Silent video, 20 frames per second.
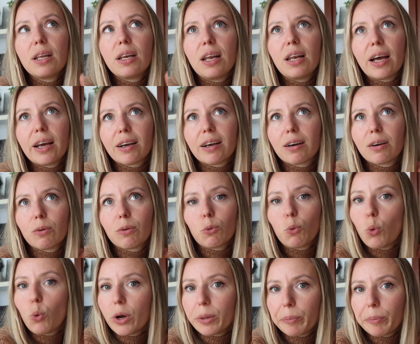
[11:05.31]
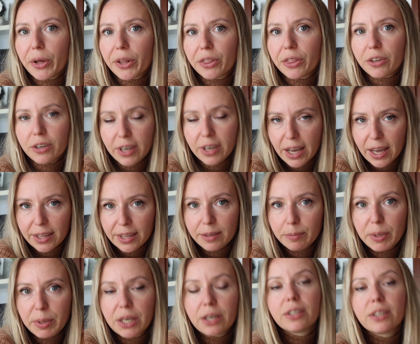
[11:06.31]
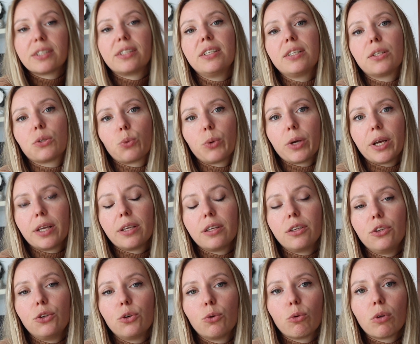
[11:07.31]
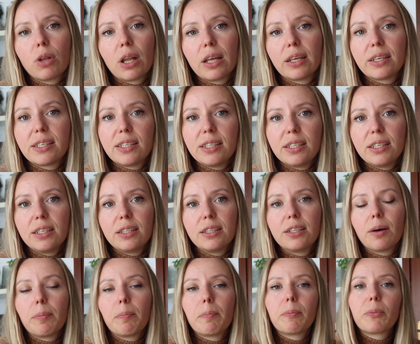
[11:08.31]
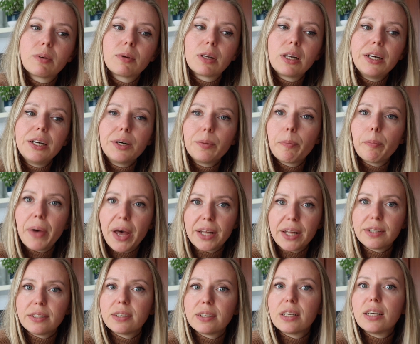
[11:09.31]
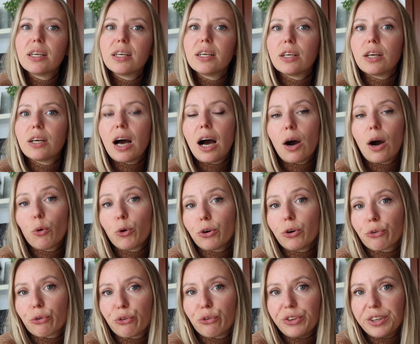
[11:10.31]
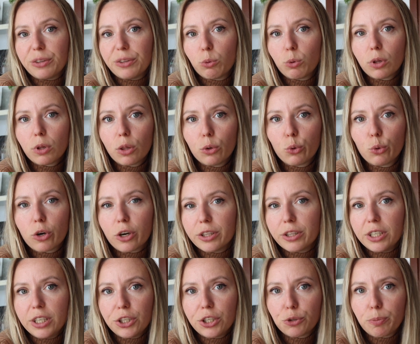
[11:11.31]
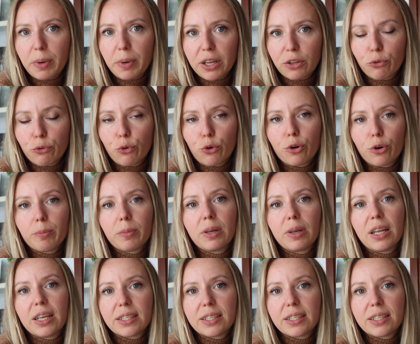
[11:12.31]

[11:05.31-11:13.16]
like one month ahead, because this way you will see the clear path how your feed will look on each platform.